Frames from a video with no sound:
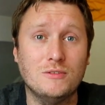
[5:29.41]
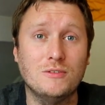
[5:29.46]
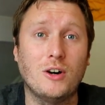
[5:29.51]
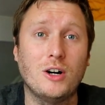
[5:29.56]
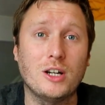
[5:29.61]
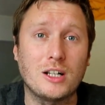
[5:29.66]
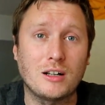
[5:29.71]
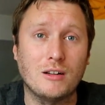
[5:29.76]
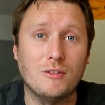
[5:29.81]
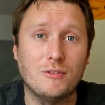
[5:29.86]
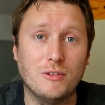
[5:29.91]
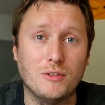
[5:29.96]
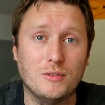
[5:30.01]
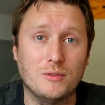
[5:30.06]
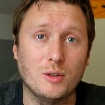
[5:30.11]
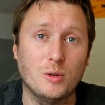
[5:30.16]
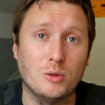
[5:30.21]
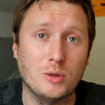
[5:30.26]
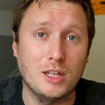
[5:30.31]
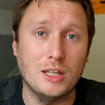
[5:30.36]
which is
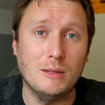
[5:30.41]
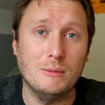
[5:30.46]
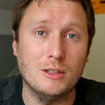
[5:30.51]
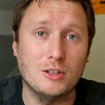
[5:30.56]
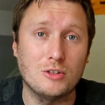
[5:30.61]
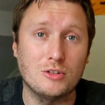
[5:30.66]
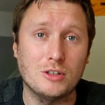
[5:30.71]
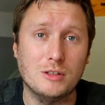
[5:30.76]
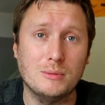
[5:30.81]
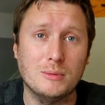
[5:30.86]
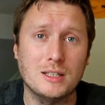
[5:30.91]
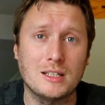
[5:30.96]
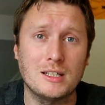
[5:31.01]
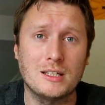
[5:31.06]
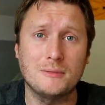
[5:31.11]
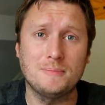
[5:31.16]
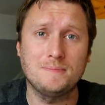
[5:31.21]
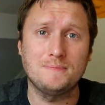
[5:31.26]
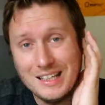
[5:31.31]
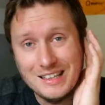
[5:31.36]
vital for leukemia
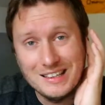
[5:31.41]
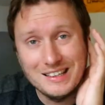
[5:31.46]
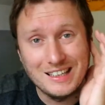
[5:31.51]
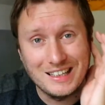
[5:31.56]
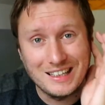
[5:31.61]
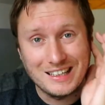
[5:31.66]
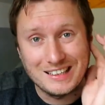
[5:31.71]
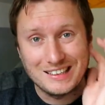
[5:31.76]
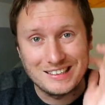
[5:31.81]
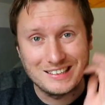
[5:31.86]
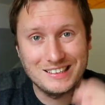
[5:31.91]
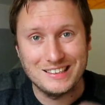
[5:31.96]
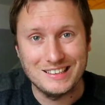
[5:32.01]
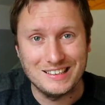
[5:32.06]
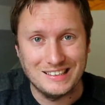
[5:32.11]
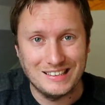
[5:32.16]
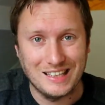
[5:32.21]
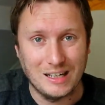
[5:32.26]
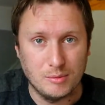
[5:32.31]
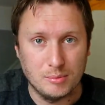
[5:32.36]
treatment, in the
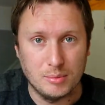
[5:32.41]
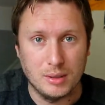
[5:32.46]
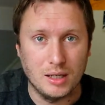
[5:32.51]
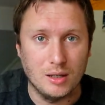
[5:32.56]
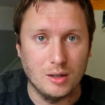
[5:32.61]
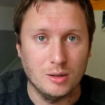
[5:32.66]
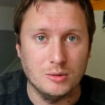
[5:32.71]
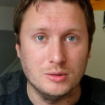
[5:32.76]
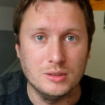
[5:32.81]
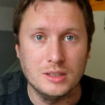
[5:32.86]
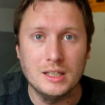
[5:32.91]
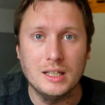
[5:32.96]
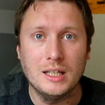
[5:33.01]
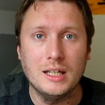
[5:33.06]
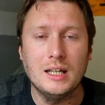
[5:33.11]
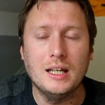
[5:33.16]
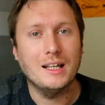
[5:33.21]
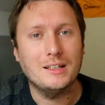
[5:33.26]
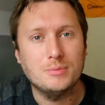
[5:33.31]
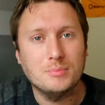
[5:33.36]
links down below.